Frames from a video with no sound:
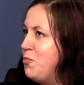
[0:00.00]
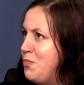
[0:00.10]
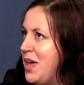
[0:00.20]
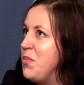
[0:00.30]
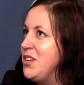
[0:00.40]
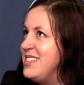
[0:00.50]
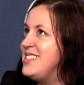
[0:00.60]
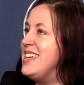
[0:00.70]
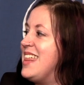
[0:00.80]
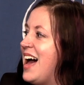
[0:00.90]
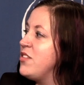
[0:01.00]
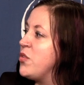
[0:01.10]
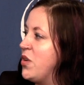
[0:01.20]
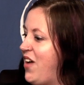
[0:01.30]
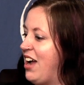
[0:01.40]
be able to see that
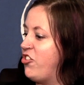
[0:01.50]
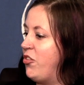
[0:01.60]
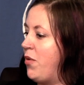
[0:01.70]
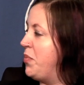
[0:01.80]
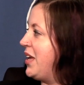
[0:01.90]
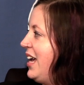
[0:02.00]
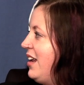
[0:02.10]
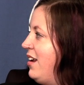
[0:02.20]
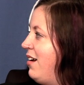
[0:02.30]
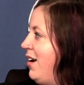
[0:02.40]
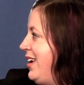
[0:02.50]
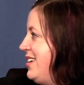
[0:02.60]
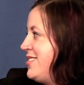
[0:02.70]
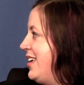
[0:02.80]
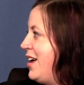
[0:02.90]
sort of action replicated uh,
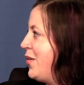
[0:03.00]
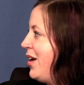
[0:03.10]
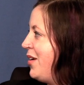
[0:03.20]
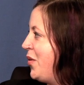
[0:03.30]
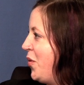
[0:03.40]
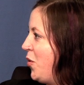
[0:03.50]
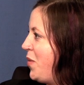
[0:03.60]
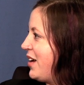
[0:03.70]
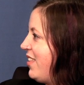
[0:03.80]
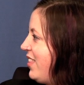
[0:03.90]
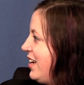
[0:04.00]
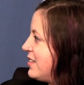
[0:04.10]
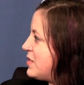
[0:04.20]
easily. I don't, I don't know what Rebecca thinks.